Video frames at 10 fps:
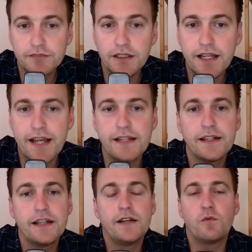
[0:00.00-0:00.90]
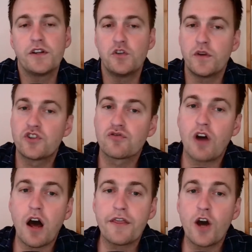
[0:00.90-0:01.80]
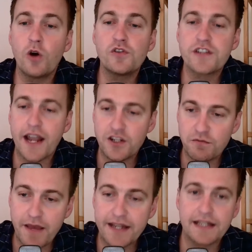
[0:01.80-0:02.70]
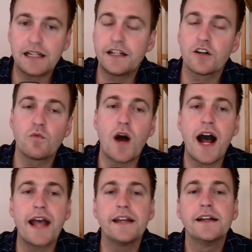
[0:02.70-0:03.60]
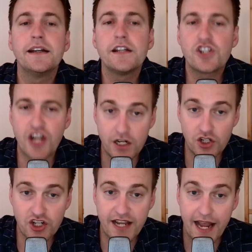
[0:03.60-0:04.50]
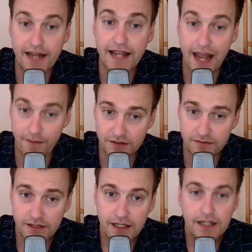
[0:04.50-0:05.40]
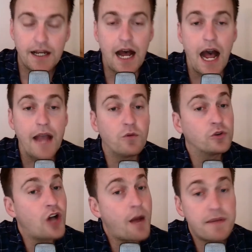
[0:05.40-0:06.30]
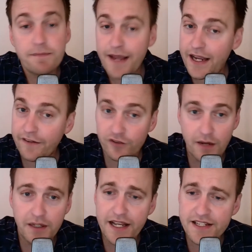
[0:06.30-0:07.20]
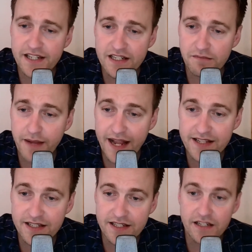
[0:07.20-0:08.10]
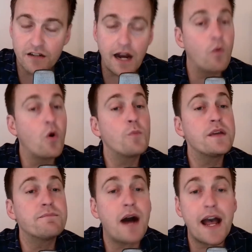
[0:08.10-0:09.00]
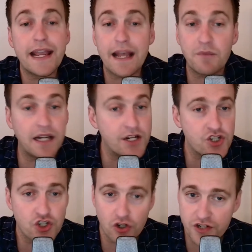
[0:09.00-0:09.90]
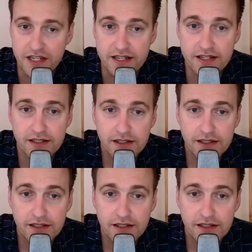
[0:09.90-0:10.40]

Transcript: Okay? When you withdraw those and you make it clear why, change can happen. I will not be paying for MLS season pass this year. I won't be buying MLS jerseys.